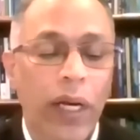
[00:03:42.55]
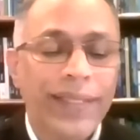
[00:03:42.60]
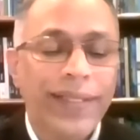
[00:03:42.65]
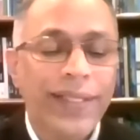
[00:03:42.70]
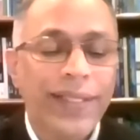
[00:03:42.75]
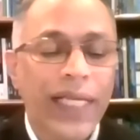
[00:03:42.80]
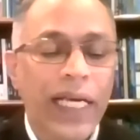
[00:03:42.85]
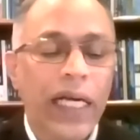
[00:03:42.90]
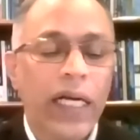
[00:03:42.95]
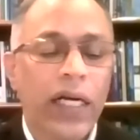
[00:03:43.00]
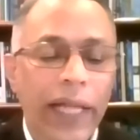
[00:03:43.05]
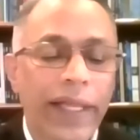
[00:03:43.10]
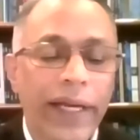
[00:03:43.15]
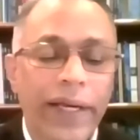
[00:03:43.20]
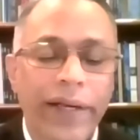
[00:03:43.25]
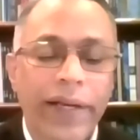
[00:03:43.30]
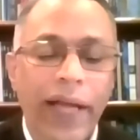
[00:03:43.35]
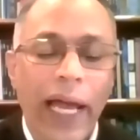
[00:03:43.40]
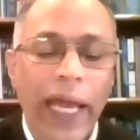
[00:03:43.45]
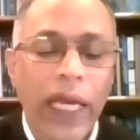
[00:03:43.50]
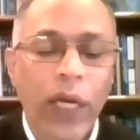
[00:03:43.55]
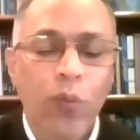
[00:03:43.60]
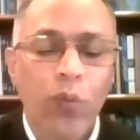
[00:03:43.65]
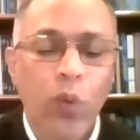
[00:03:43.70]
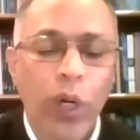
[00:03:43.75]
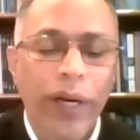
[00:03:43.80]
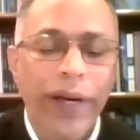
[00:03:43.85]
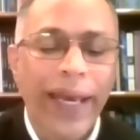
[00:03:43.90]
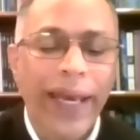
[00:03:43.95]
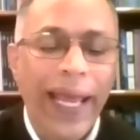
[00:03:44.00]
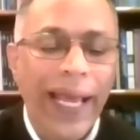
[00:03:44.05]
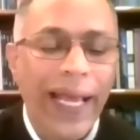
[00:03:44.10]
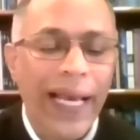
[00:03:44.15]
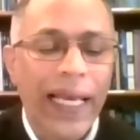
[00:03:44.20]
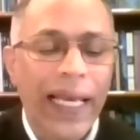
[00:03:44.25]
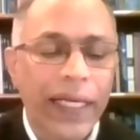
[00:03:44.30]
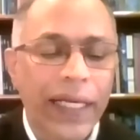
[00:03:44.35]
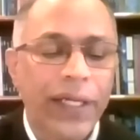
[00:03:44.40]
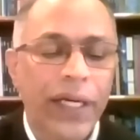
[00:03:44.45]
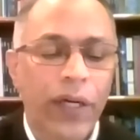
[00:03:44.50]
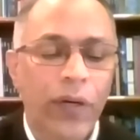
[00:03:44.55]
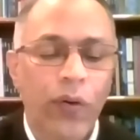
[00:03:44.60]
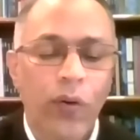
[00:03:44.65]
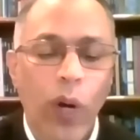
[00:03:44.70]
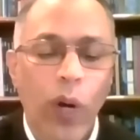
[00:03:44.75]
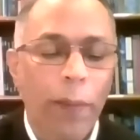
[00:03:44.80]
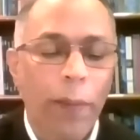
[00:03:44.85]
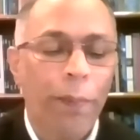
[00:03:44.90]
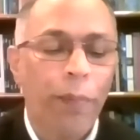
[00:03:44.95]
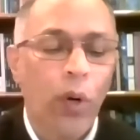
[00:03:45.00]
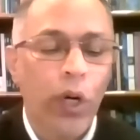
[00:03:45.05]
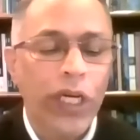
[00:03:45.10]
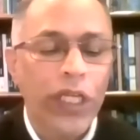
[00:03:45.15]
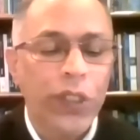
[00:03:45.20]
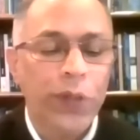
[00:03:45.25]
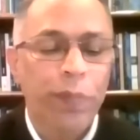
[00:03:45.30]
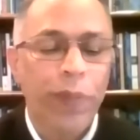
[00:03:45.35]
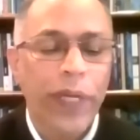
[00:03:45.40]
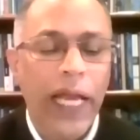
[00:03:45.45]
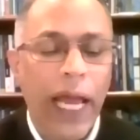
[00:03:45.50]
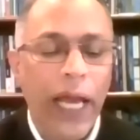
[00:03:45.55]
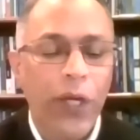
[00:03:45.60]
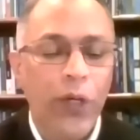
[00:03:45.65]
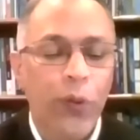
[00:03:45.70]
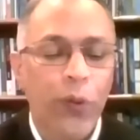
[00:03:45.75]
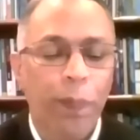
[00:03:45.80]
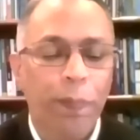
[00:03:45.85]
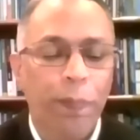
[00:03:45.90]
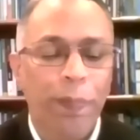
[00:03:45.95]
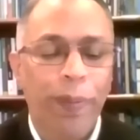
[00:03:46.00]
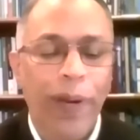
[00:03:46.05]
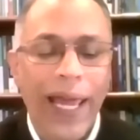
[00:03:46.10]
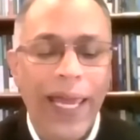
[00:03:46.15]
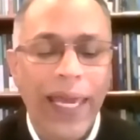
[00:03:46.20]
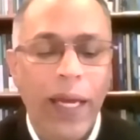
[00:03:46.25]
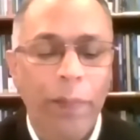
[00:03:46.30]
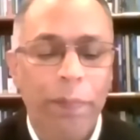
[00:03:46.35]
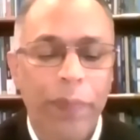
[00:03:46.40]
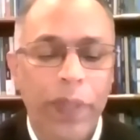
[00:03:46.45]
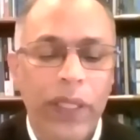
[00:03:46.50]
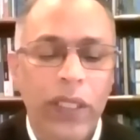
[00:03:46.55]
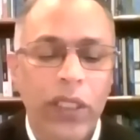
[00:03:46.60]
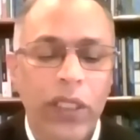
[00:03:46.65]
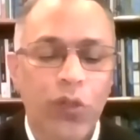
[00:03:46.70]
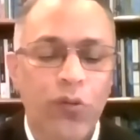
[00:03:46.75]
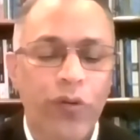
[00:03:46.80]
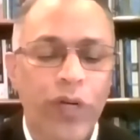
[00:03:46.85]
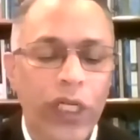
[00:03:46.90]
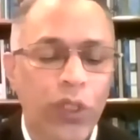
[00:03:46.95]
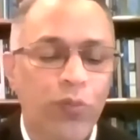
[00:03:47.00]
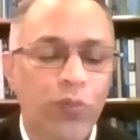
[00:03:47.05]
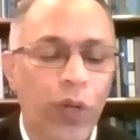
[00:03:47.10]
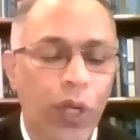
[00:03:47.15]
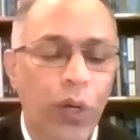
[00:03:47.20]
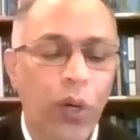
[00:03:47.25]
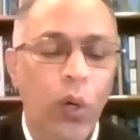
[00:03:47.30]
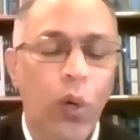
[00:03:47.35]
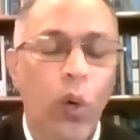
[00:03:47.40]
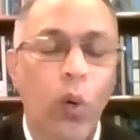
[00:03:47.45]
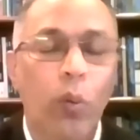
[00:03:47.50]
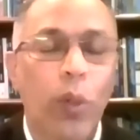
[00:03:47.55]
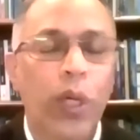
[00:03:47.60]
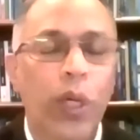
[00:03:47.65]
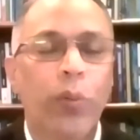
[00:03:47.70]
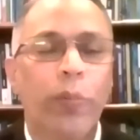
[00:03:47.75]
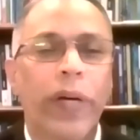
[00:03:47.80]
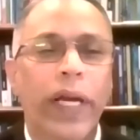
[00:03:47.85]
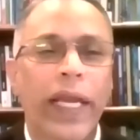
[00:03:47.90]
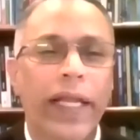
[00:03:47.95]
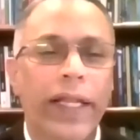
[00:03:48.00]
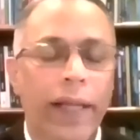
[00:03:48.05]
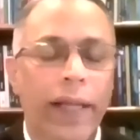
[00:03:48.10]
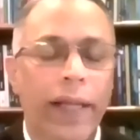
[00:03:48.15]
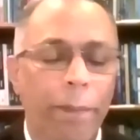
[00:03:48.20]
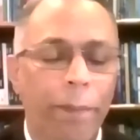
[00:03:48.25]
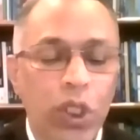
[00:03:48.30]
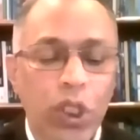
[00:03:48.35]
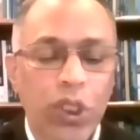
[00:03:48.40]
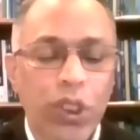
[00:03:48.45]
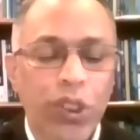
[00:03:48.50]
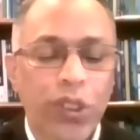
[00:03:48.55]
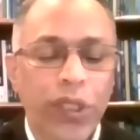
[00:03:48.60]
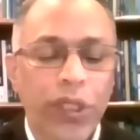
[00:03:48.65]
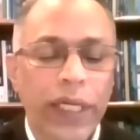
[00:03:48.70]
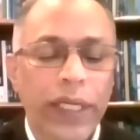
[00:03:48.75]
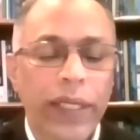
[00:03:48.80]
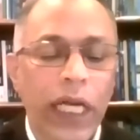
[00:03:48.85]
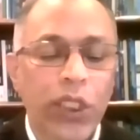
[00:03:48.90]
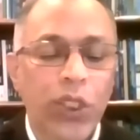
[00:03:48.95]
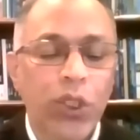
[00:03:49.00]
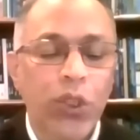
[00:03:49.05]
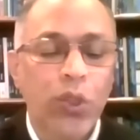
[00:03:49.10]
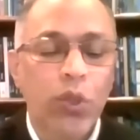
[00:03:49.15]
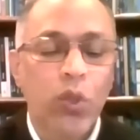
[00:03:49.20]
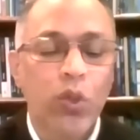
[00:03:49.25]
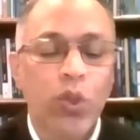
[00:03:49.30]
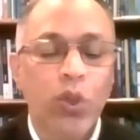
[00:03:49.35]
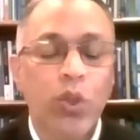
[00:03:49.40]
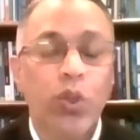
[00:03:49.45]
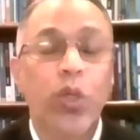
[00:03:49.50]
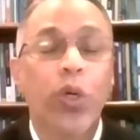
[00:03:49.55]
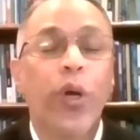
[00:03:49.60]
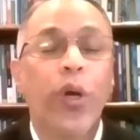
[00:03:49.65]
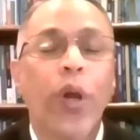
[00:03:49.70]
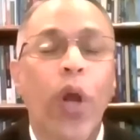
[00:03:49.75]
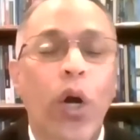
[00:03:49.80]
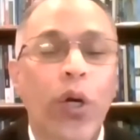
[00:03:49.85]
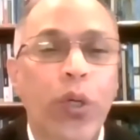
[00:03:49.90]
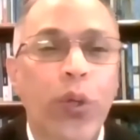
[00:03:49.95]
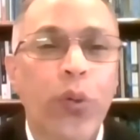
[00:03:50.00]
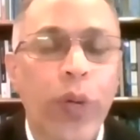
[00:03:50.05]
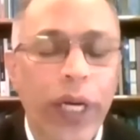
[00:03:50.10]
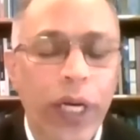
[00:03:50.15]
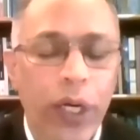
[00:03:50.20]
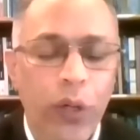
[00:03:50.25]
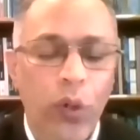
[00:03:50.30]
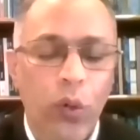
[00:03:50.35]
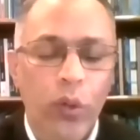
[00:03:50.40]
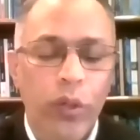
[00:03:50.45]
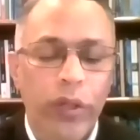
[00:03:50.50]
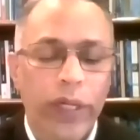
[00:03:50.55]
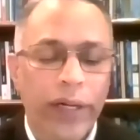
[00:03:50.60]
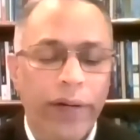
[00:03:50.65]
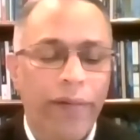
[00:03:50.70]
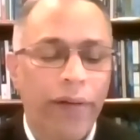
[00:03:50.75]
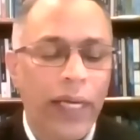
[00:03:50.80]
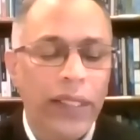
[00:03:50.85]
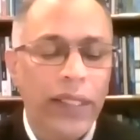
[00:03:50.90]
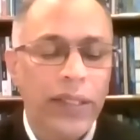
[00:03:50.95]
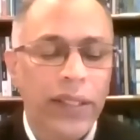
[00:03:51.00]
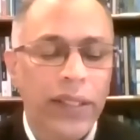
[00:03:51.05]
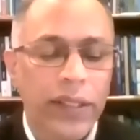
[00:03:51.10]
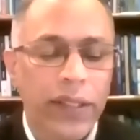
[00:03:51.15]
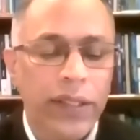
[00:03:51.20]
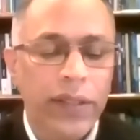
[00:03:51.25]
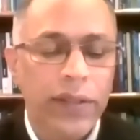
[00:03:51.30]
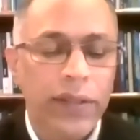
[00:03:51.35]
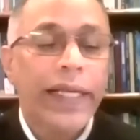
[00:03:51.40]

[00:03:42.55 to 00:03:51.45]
The sick and the dying were neglected while bodies began to fly up in the streets with no one to bury them. Church did; they chose not to ignore the crisis.